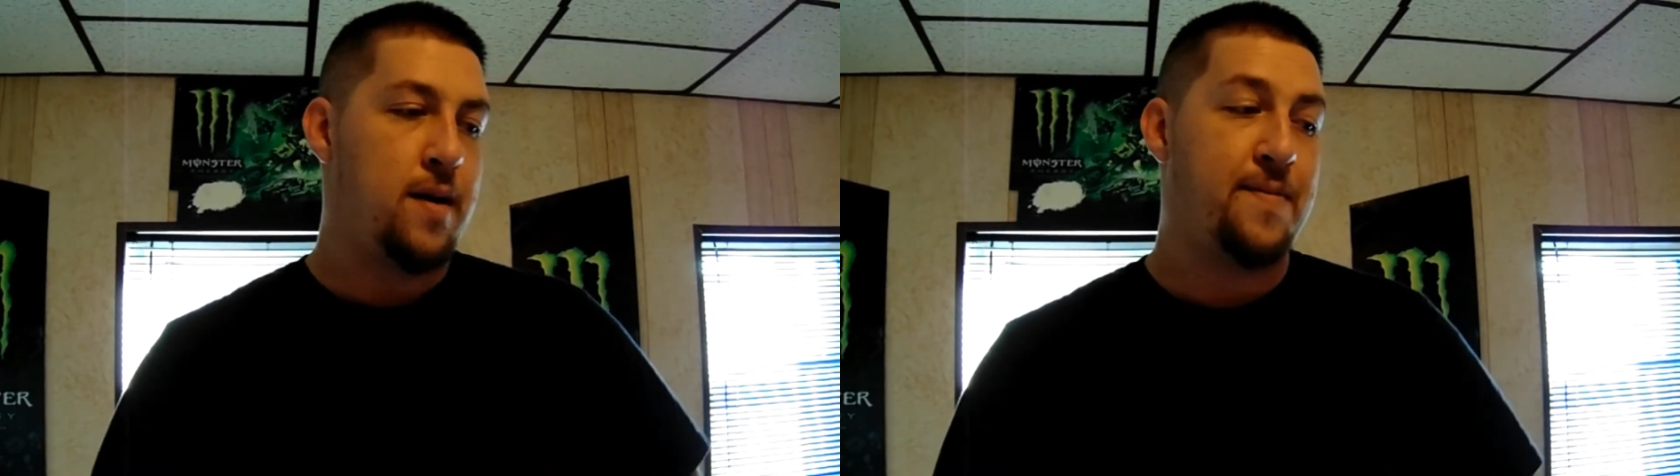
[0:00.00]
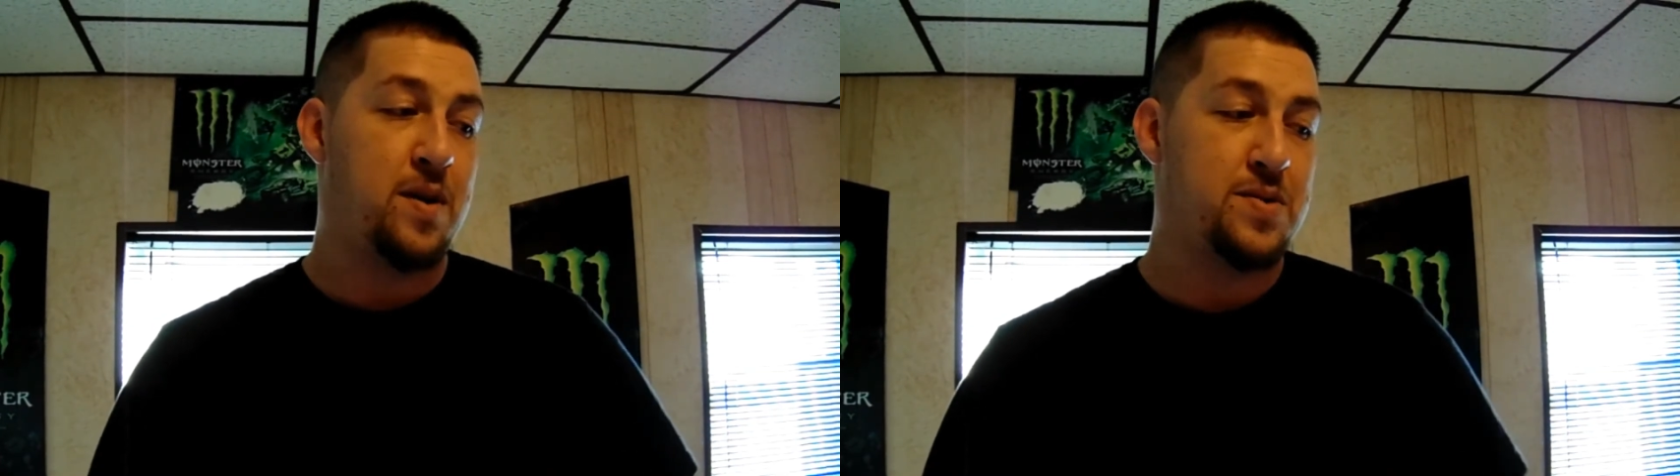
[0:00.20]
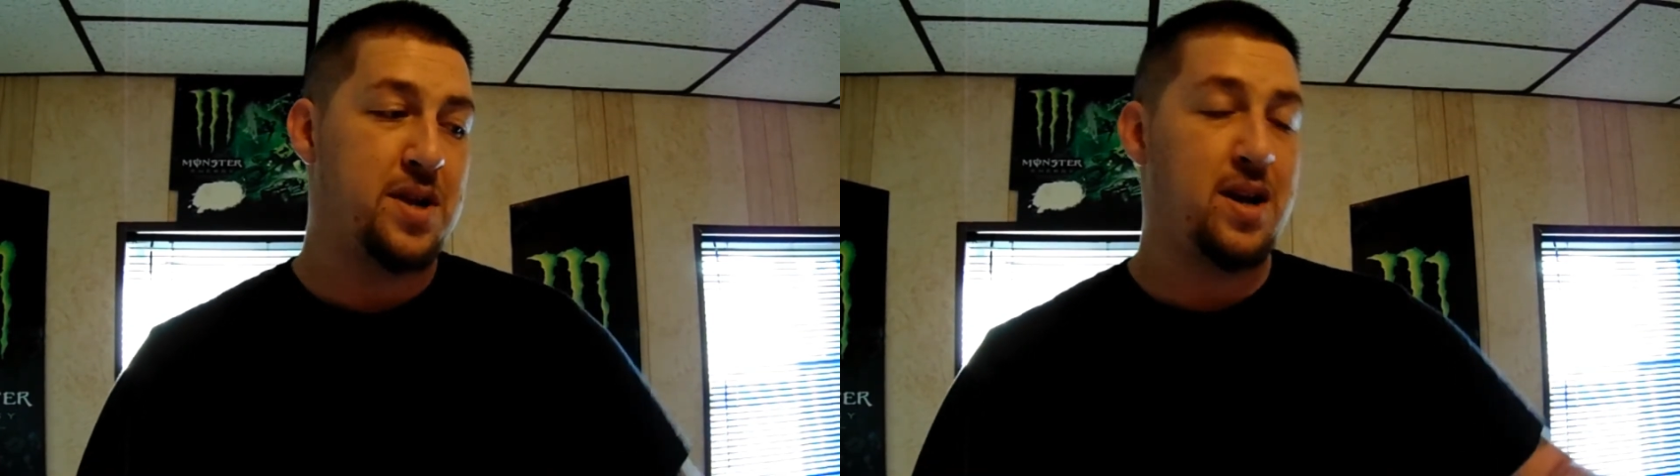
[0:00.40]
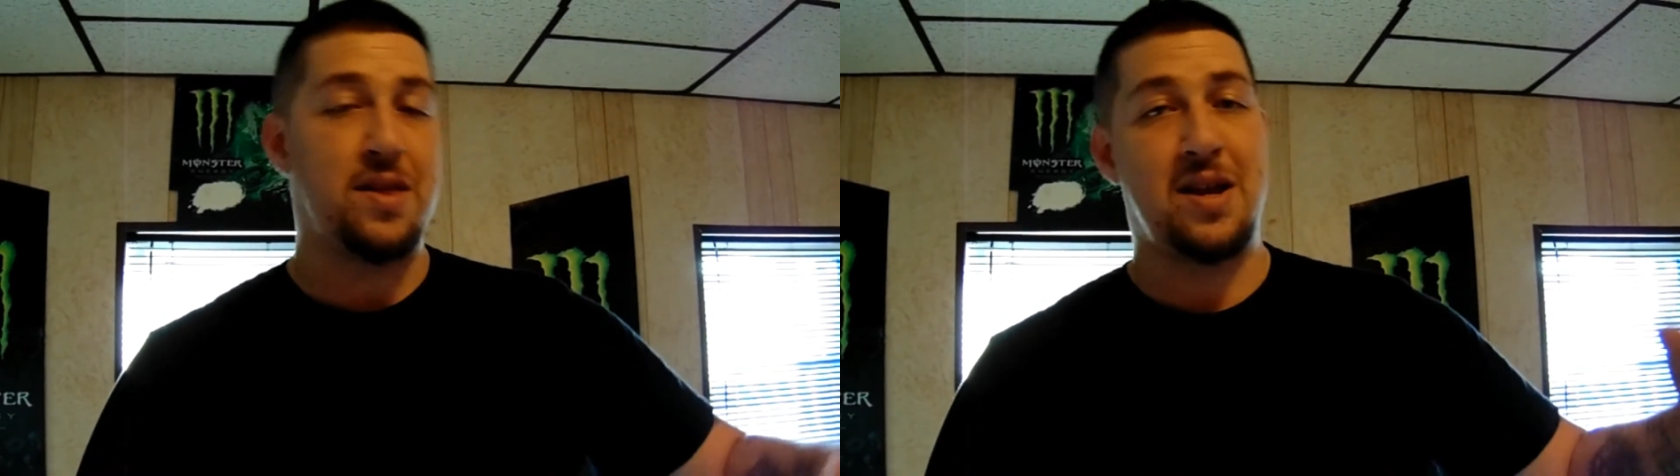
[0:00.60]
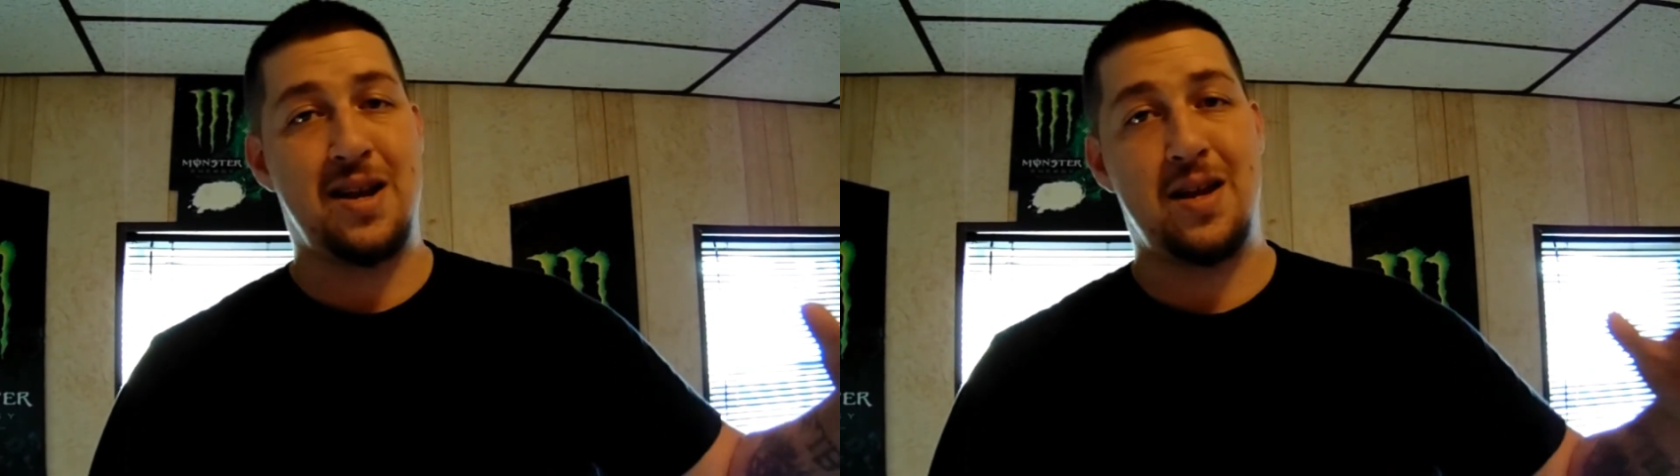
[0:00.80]
if there's
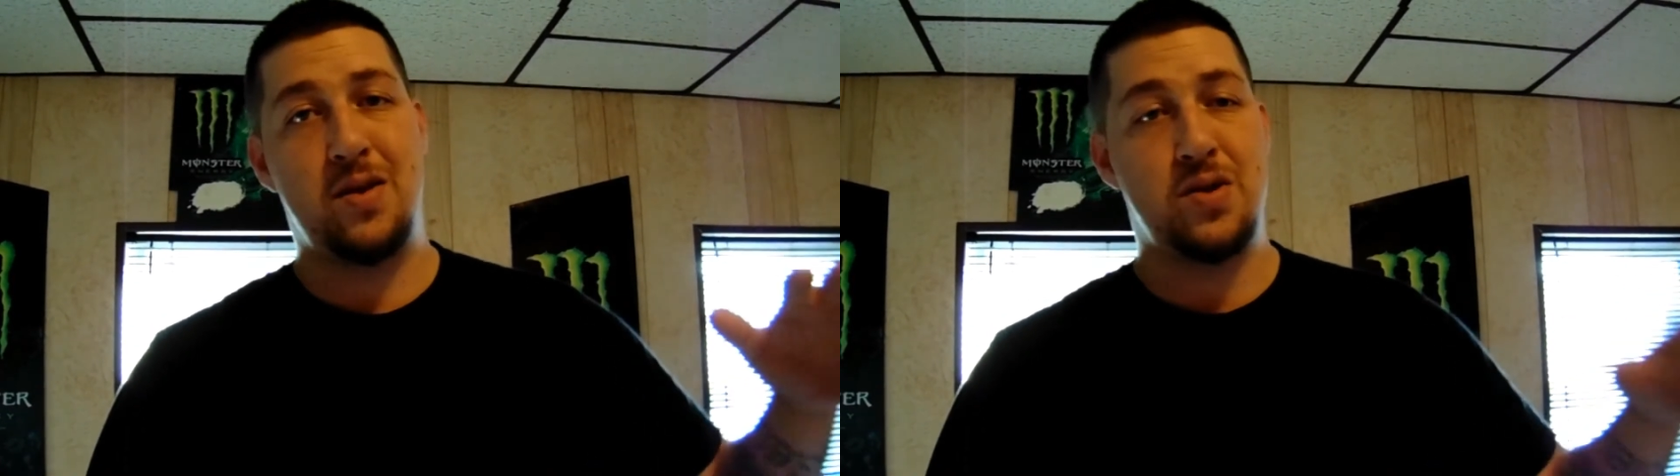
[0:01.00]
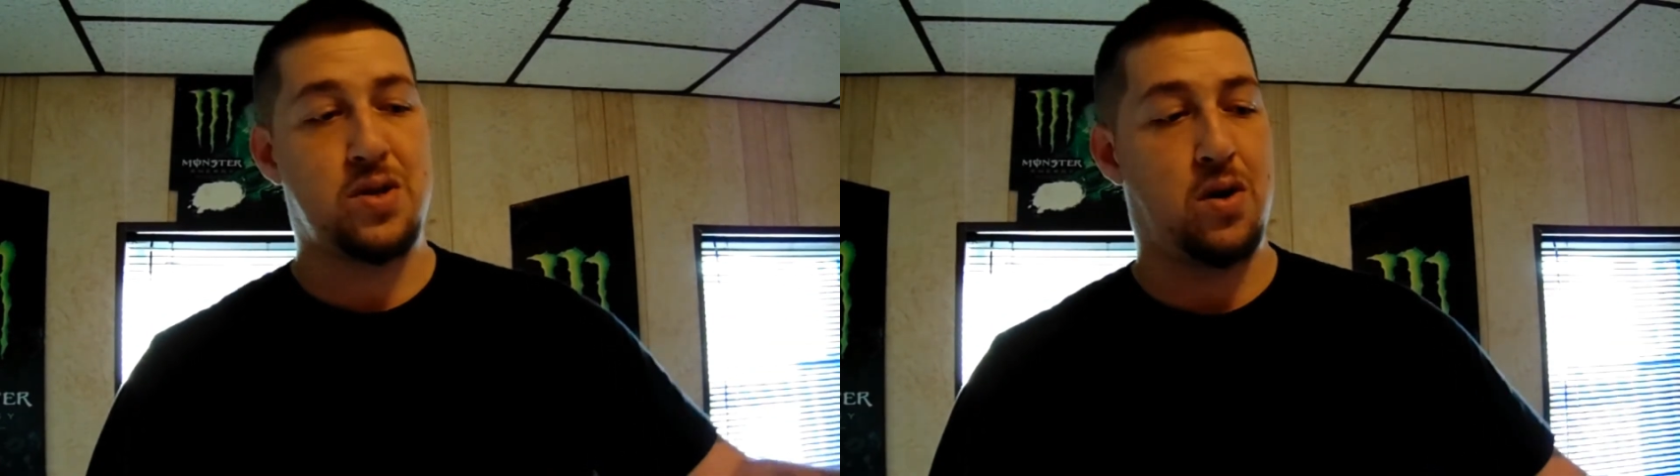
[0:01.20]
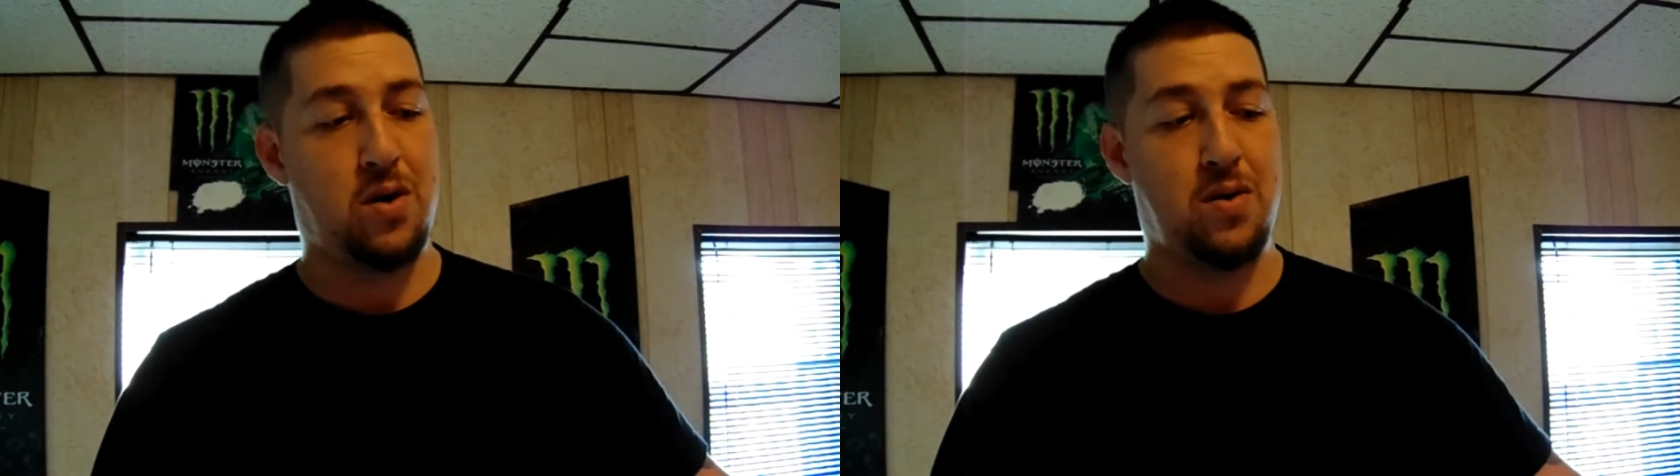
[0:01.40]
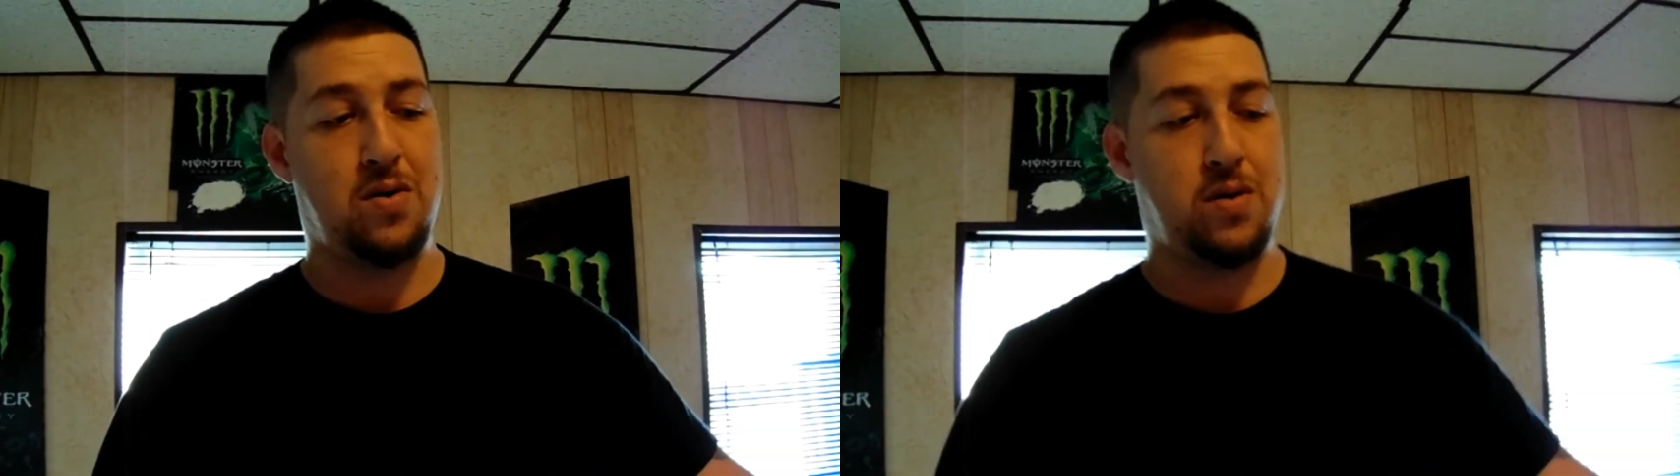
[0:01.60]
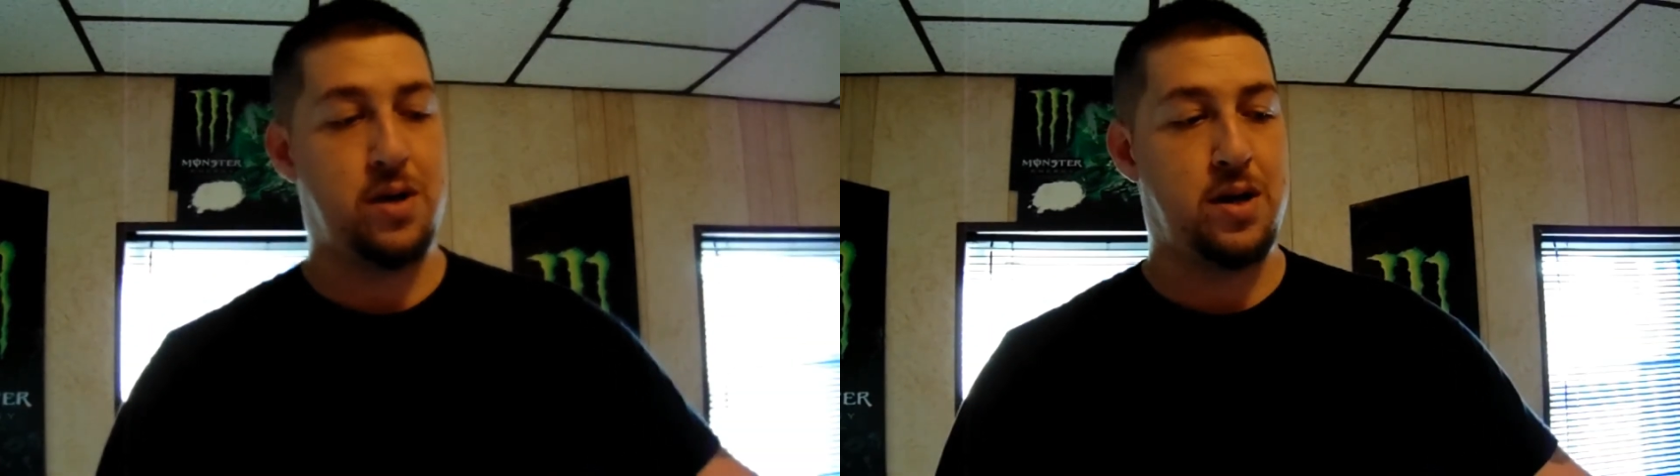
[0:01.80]
anything that you
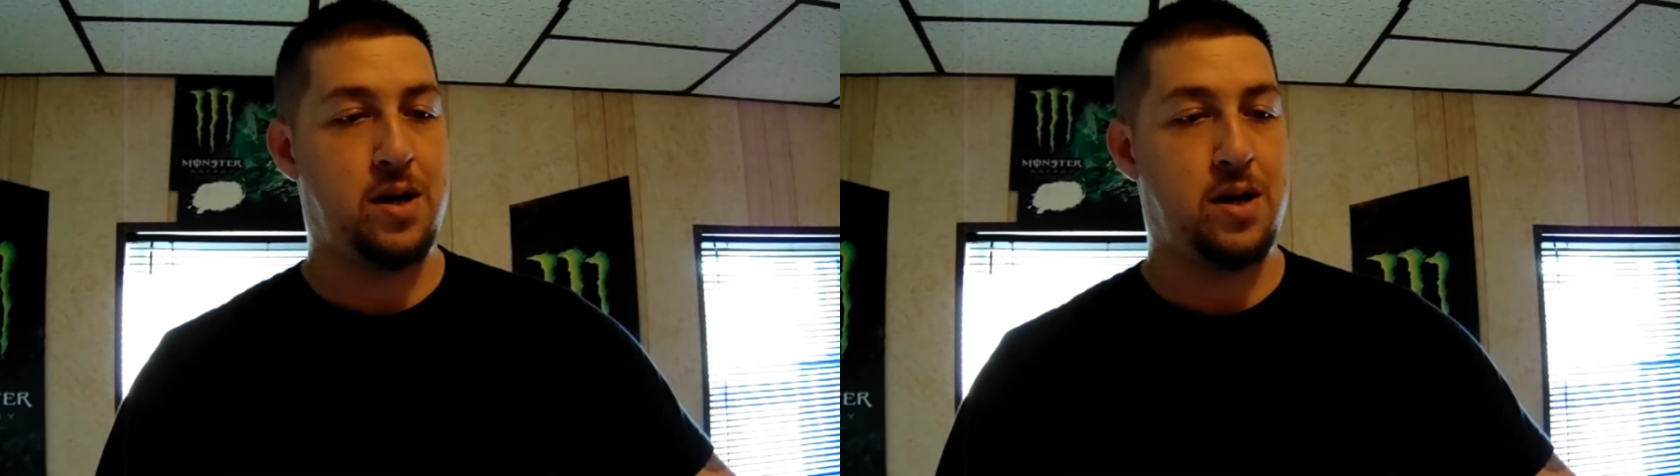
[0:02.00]
saw